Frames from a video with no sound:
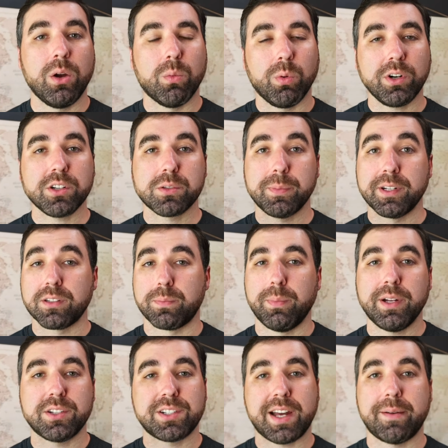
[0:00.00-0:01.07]
We're gonna spend as
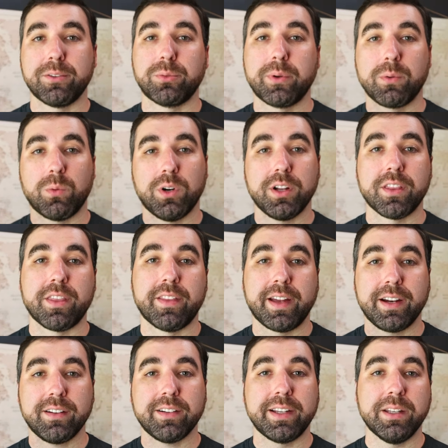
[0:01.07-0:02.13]
much time as we want
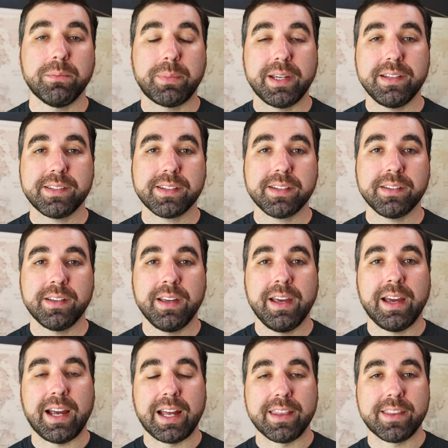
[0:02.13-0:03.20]
there in Pisa,
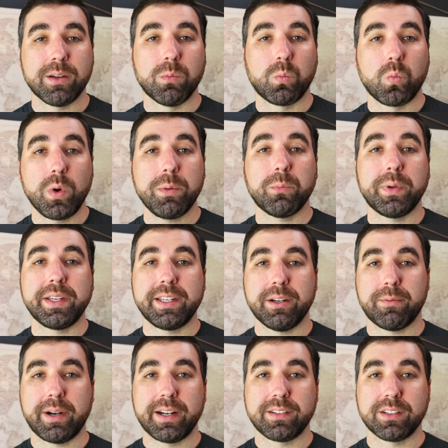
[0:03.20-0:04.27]
and then when we
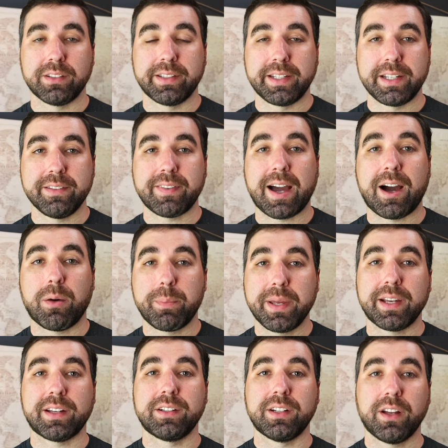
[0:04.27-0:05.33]
get ready to leave, I'll
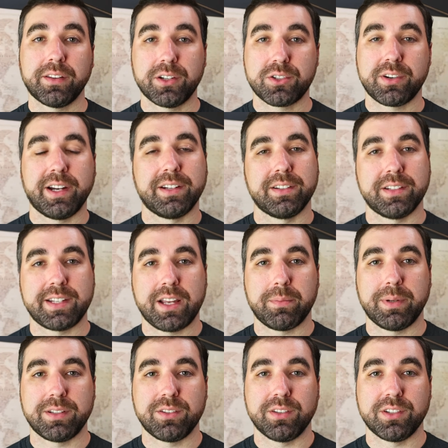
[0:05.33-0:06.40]
pick another train to take
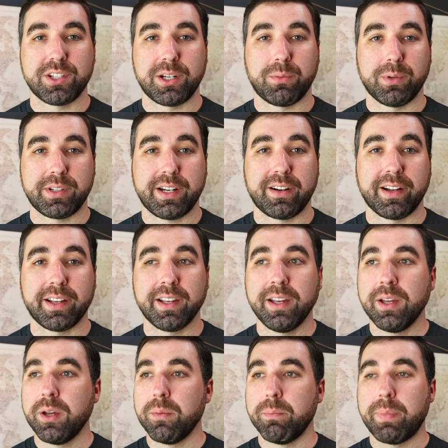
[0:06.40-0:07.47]
me to the Cinque Terre
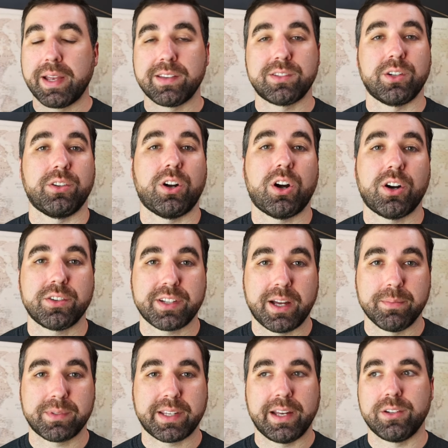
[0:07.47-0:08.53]
based on our
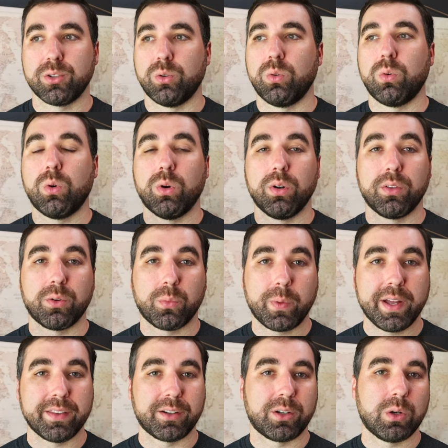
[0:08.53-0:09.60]
time schedule or the
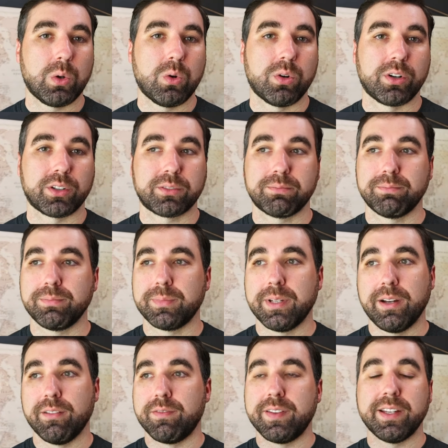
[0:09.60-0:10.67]
weather or
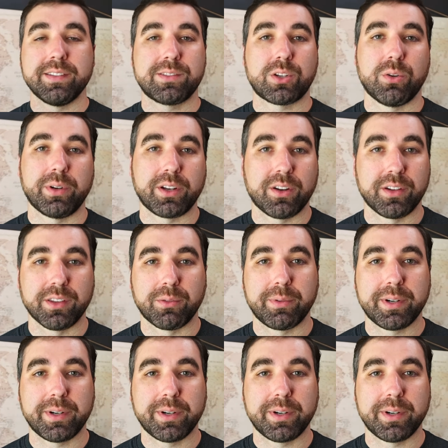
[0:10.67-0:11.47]
events going on in the